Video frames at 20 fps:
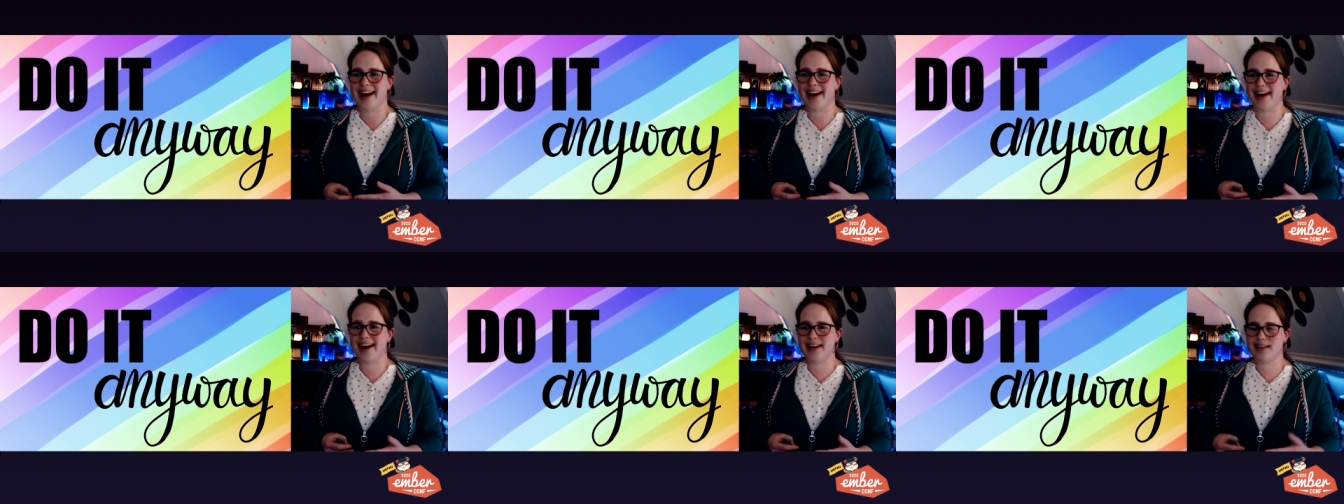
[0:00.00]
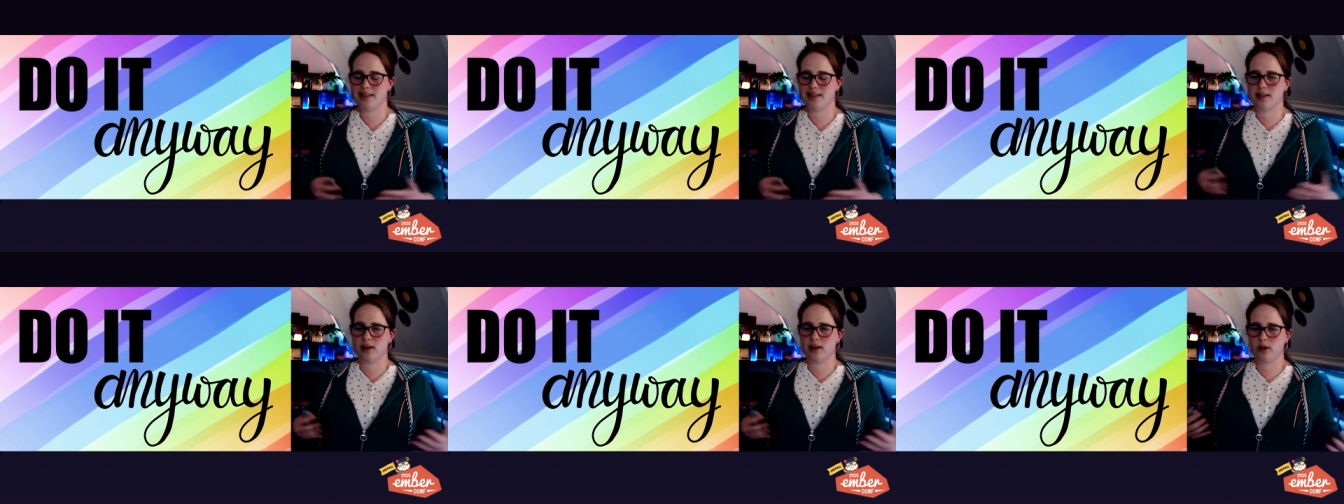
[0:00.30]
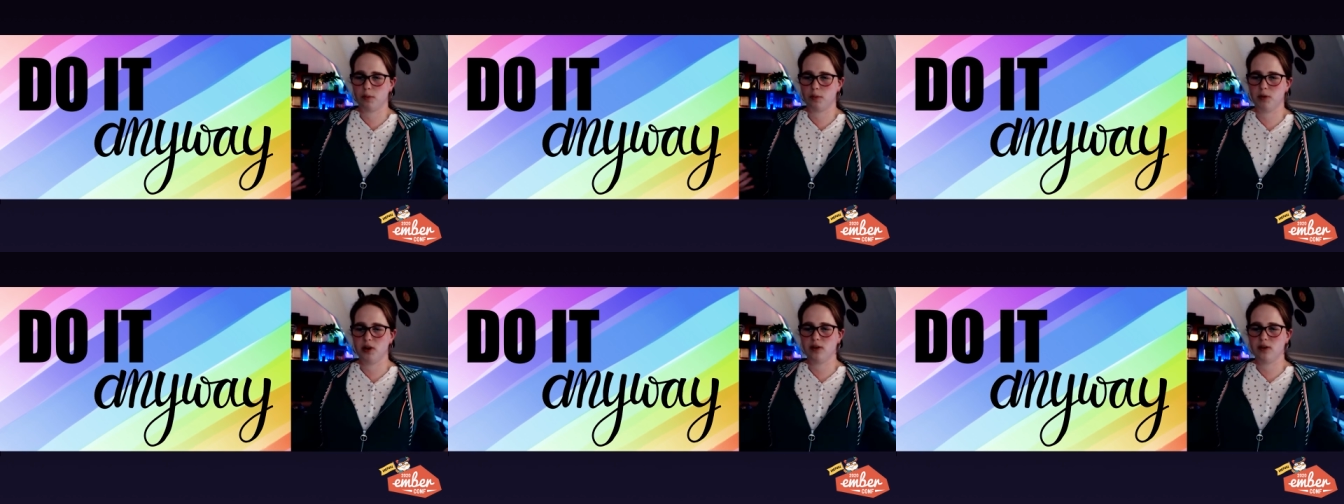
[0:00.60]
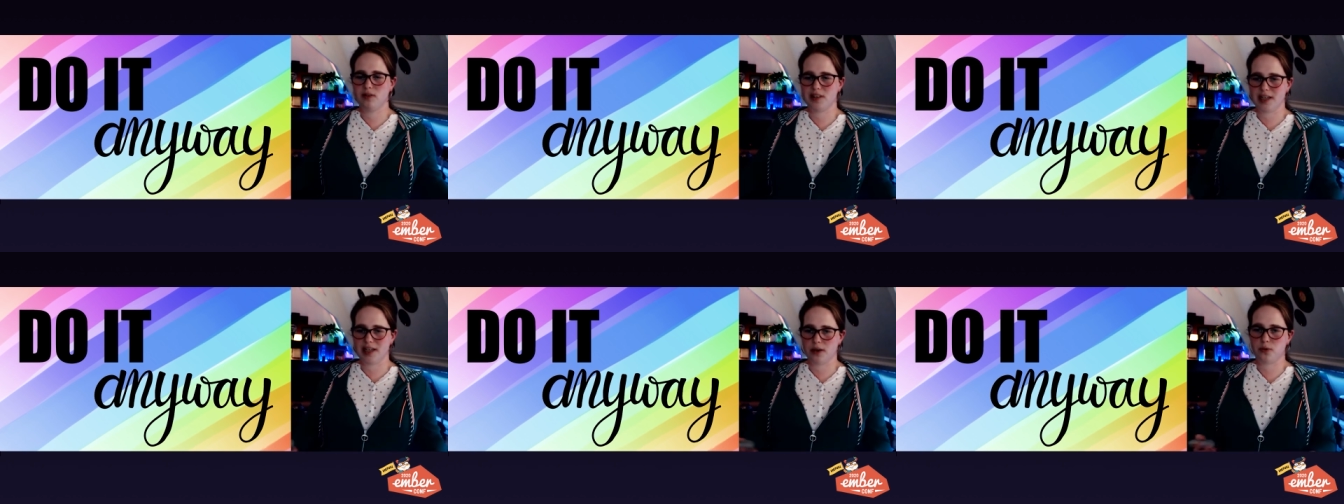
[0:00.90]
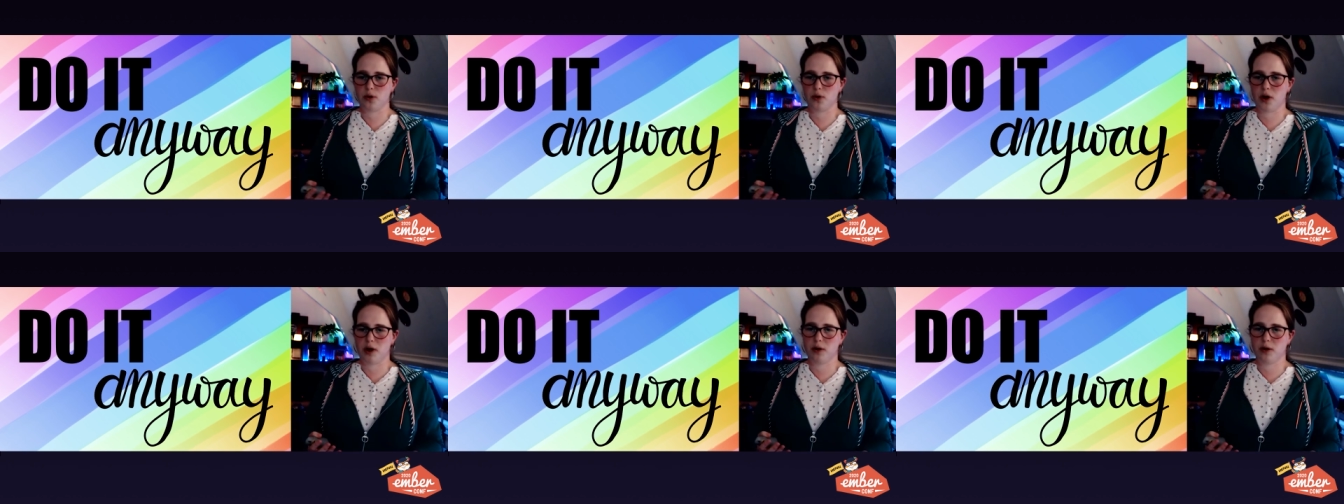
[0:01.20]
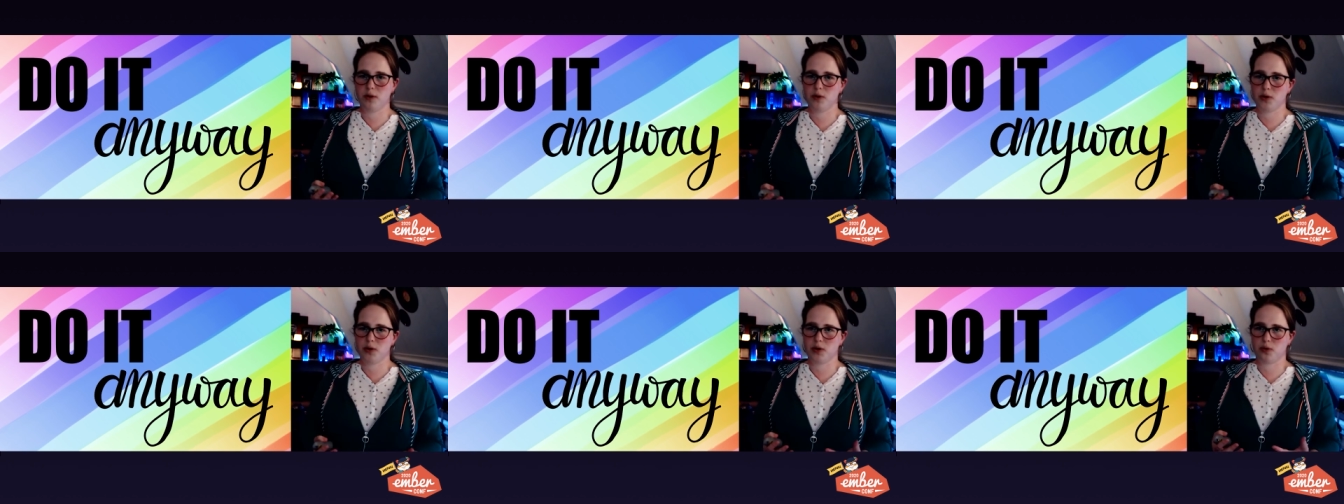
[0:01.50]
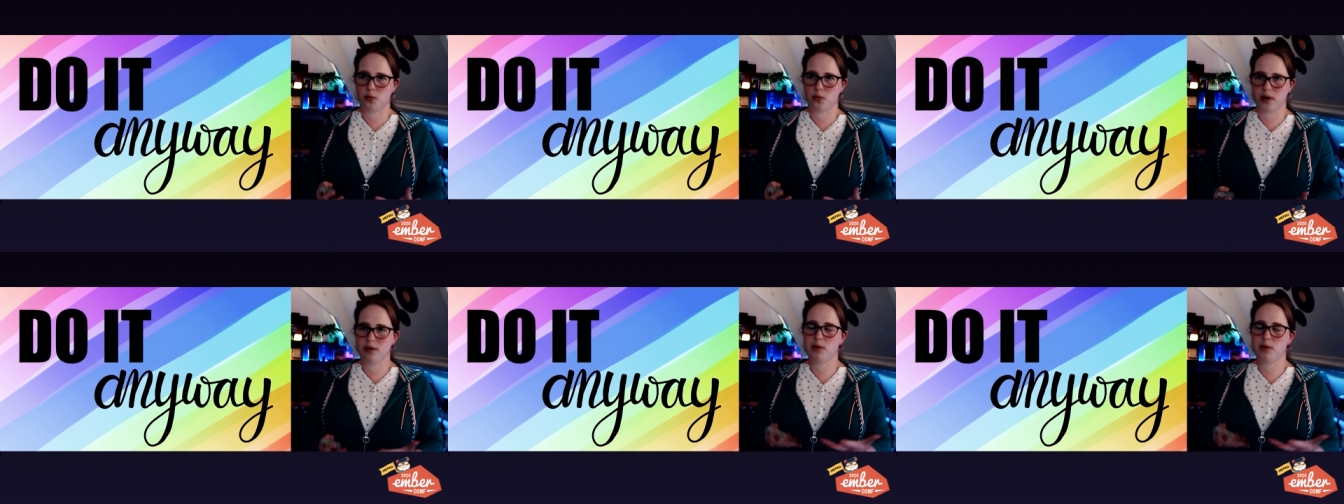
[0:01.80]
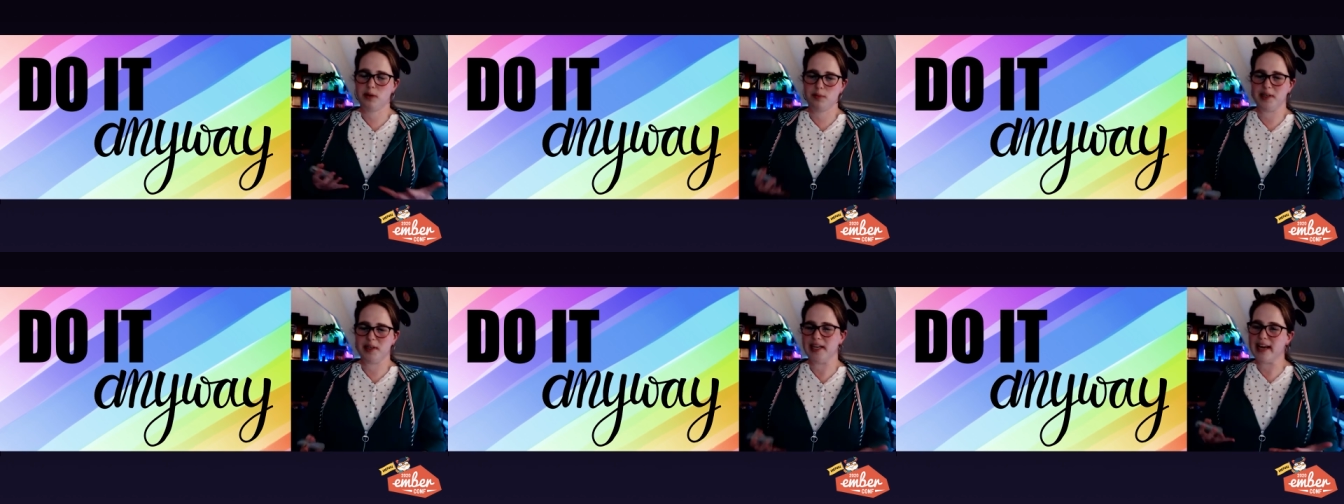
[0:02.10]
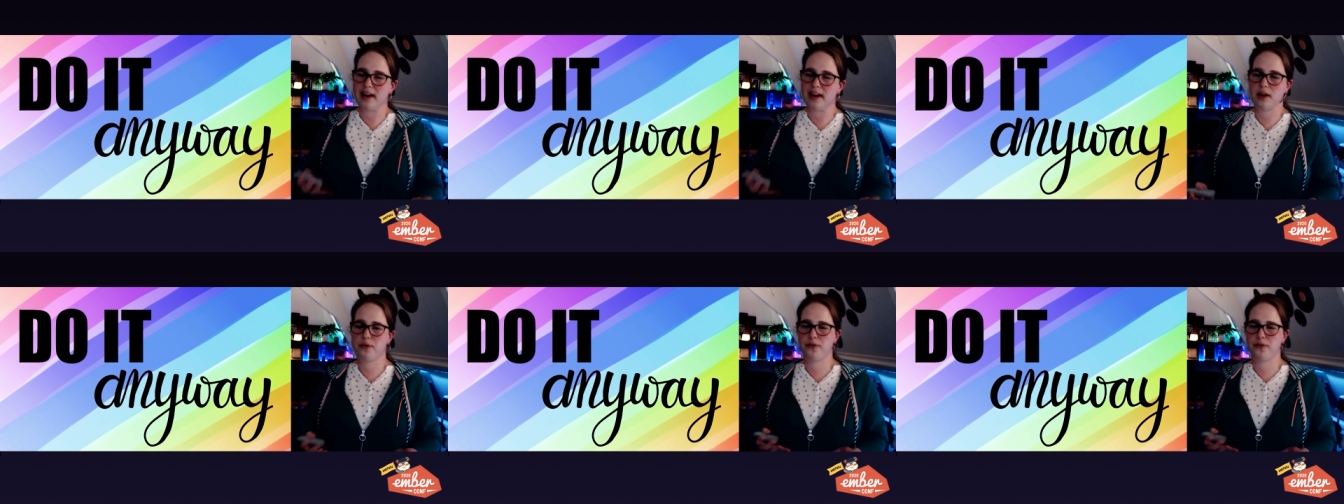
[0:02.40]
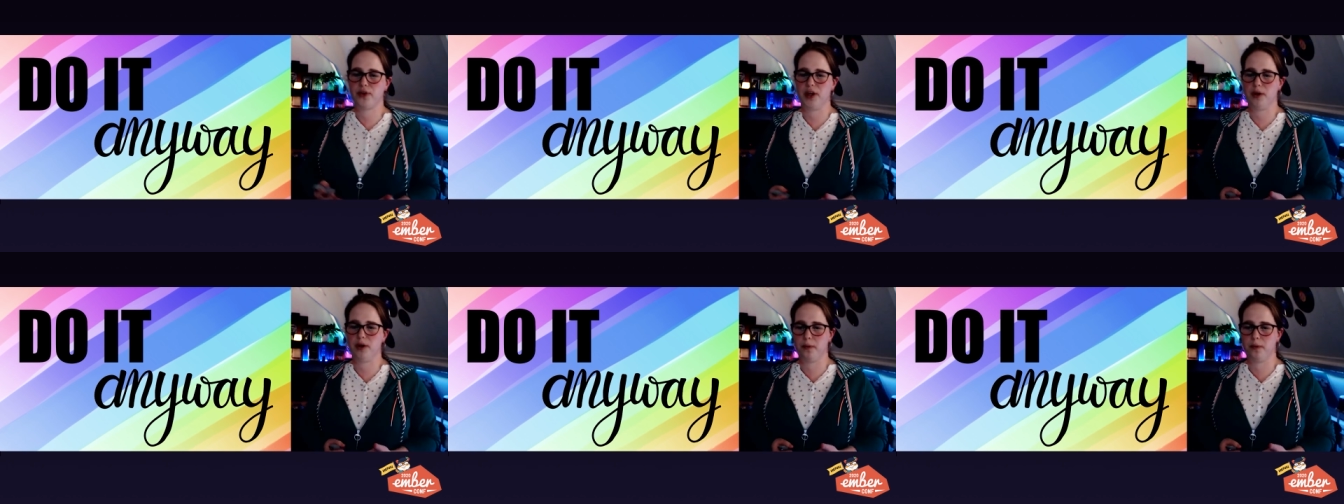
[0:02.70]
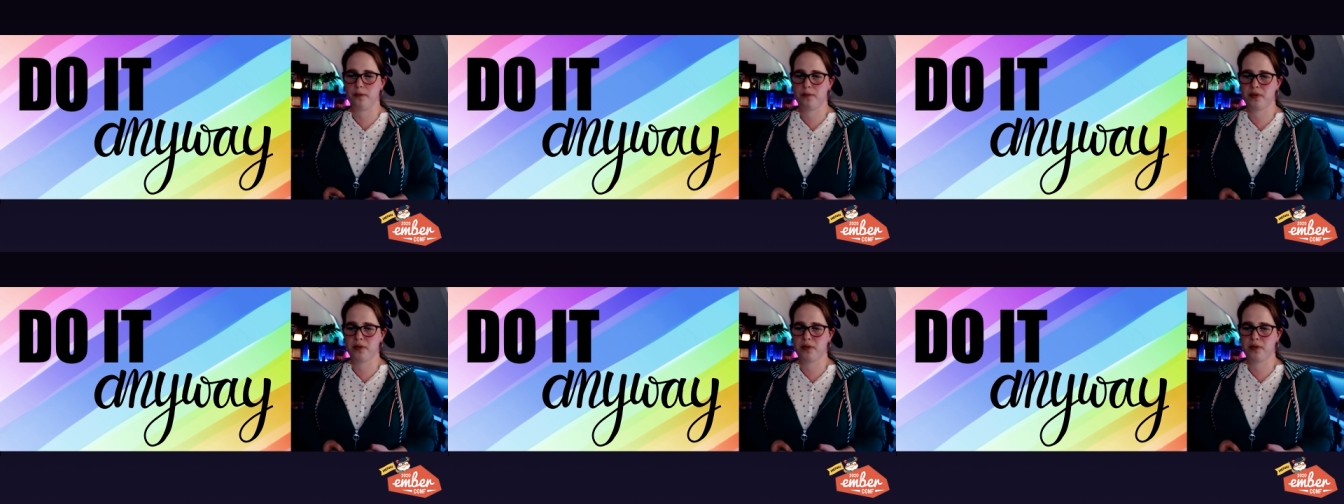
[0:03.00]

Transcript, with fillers: And as the community grows, we will be there for you.